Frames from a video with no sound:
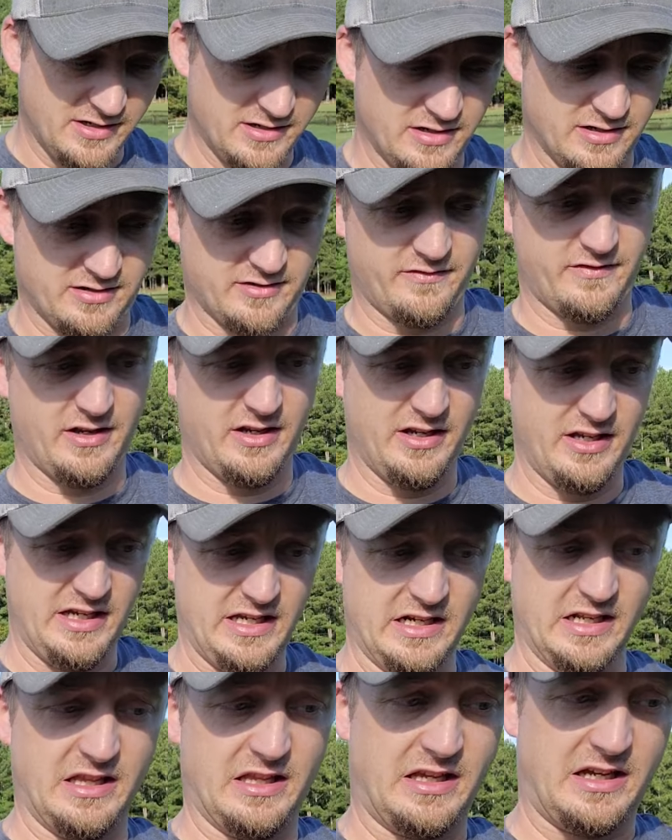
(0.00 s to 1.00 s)
They
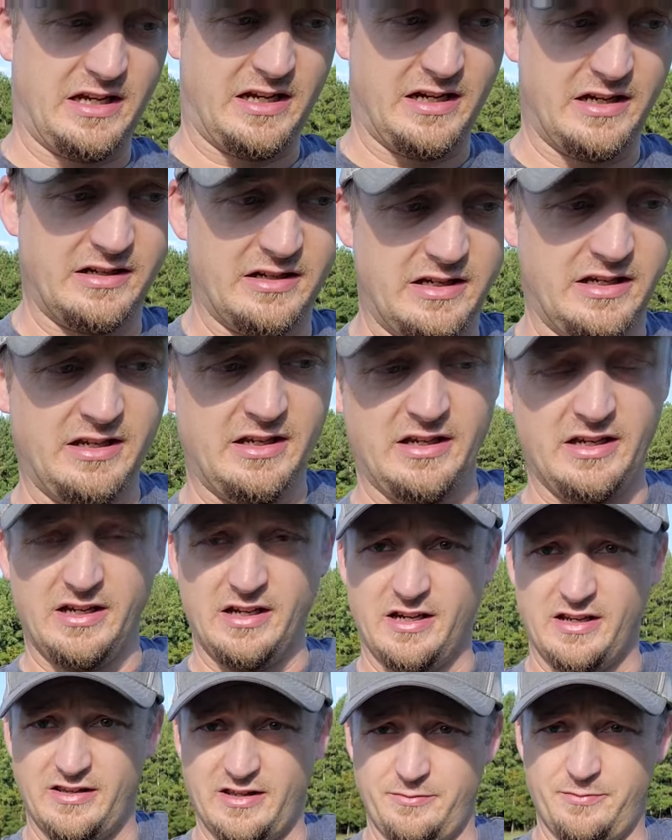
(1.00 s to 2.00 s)
eat a lot
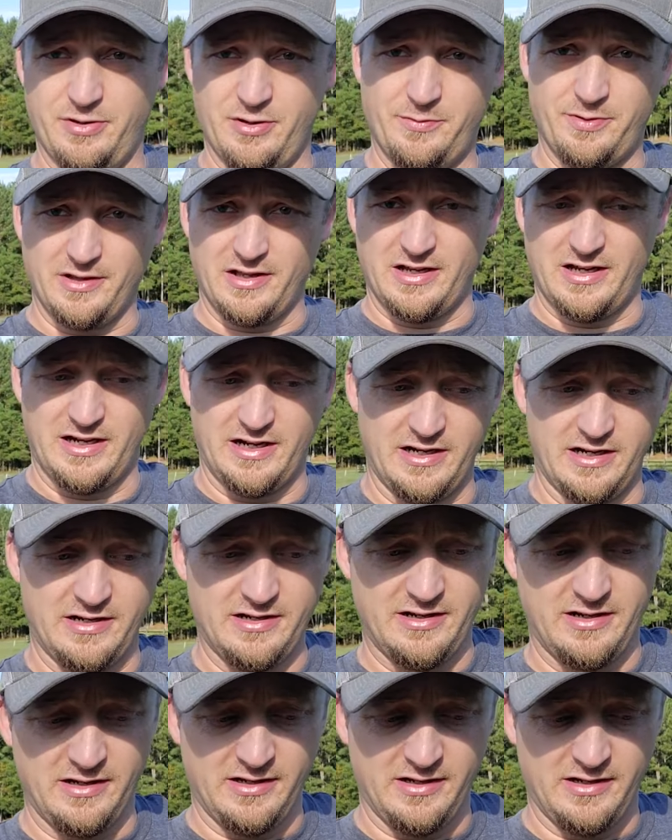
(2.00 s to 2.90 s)
and they poop a lot,